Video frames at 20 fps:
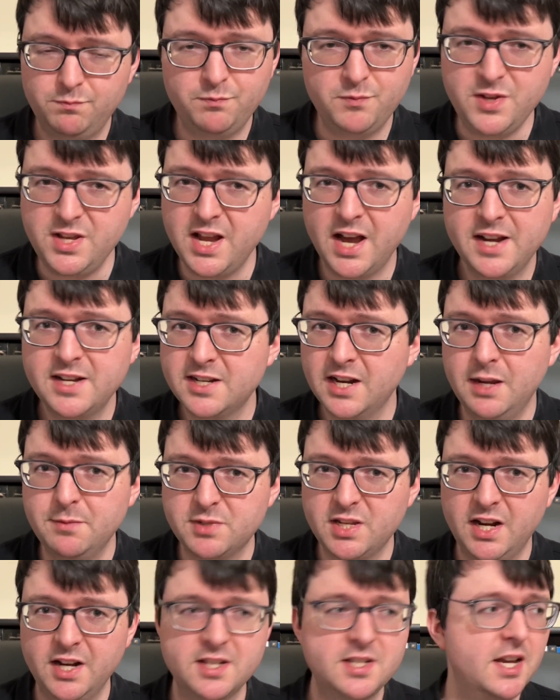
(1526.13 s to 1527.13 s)
9
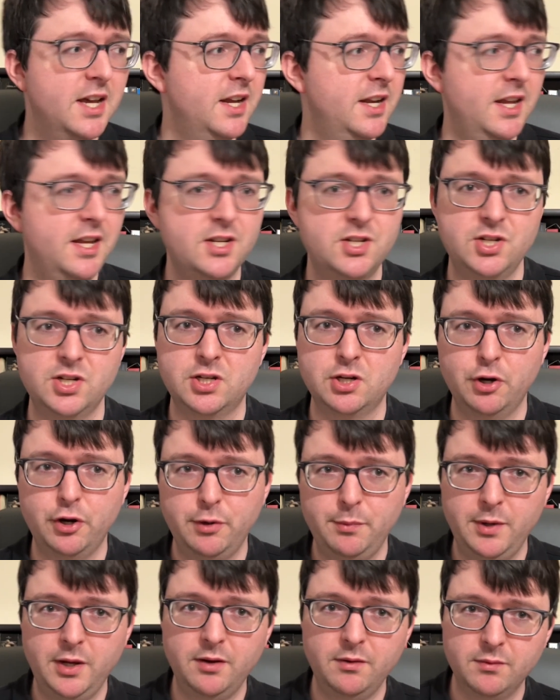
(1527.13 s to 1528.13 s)
times out of 10, it's just going
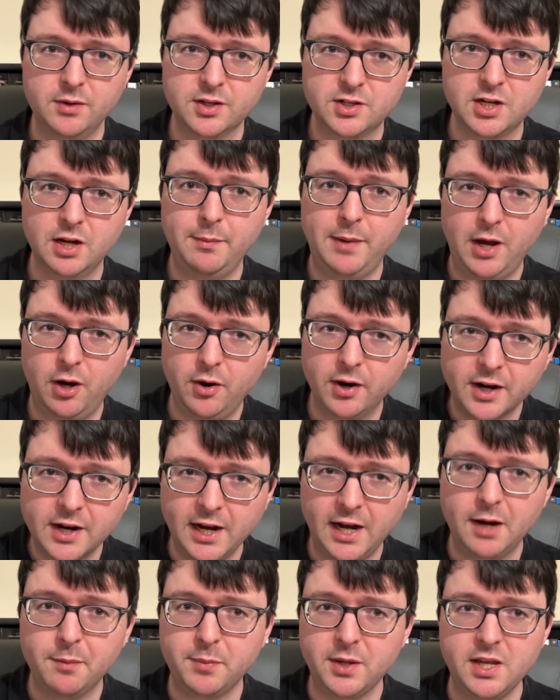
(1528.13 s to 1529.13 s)
to be somehow a
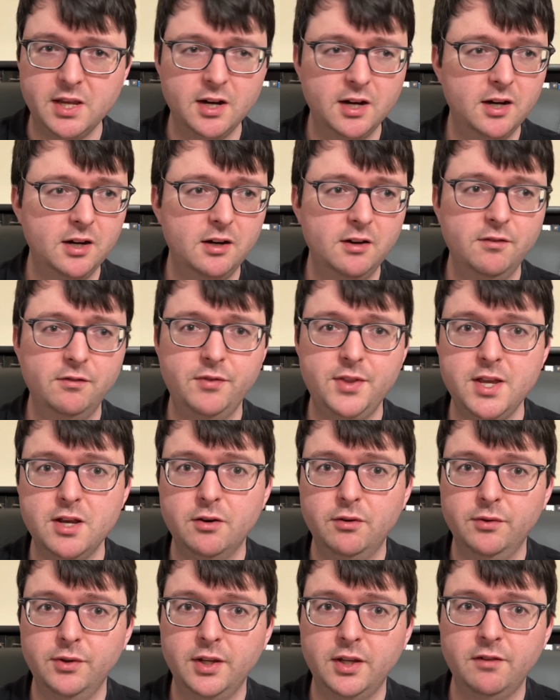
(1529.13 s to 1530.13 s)
copy of the
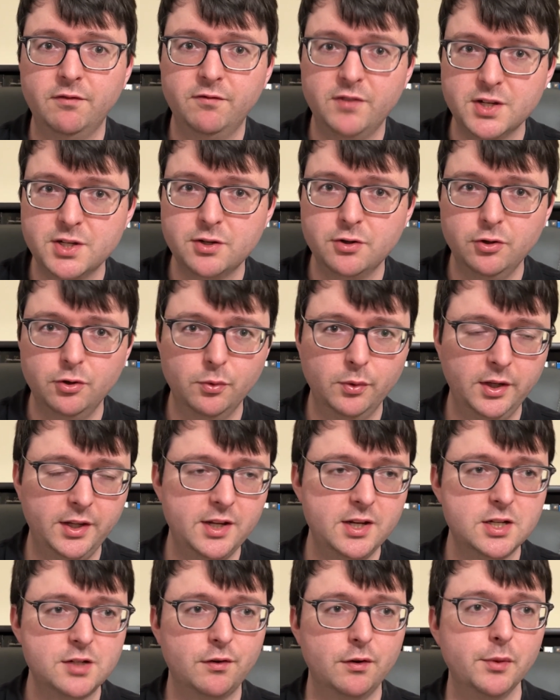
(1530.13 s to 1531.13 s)
only physical
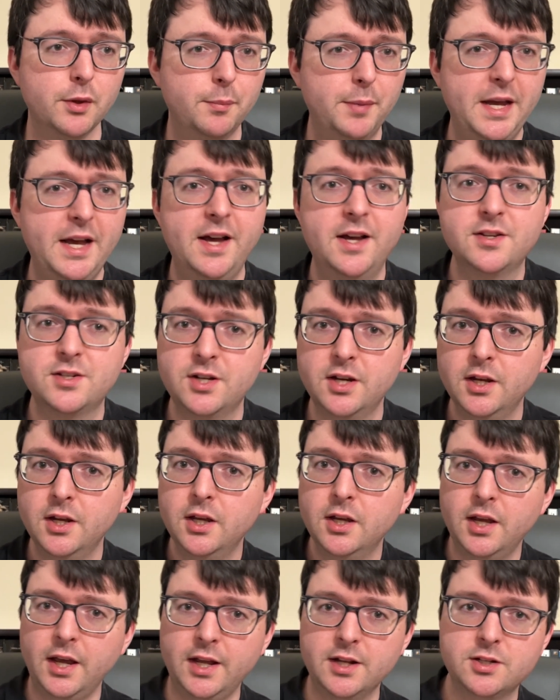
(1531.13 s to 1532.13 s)
release from the past.
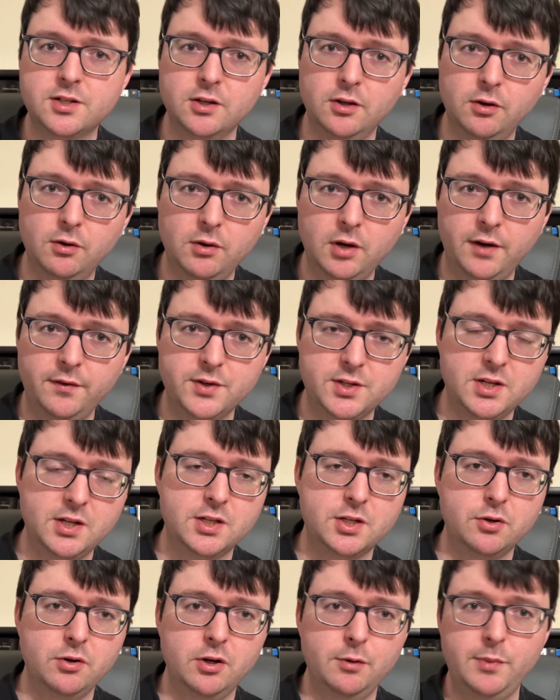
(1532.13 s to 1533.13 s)
And so obviously
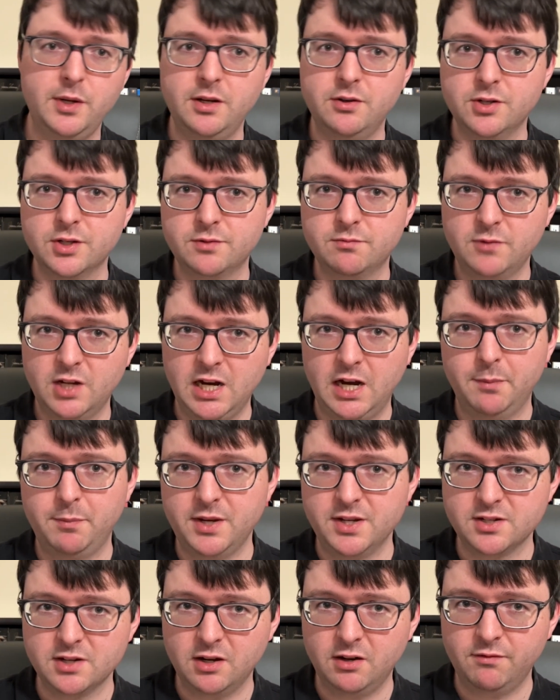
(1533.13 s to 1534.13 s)
it's going to be just
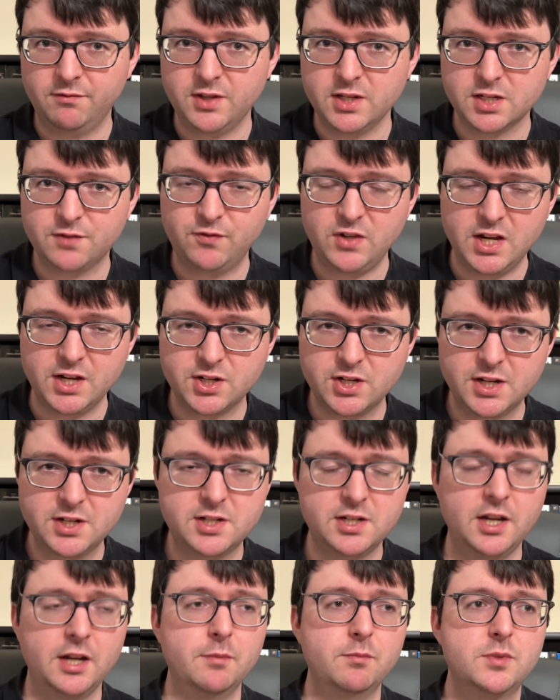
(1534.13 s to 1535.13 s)
copies of this VHS
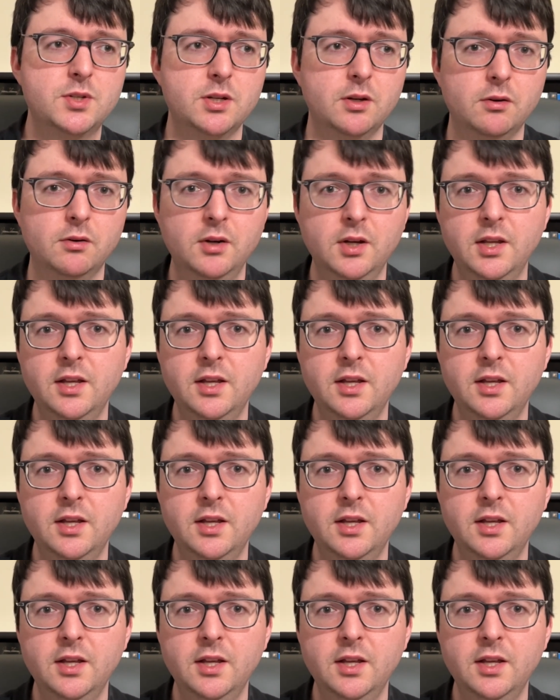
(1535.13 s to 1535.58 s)
tape. So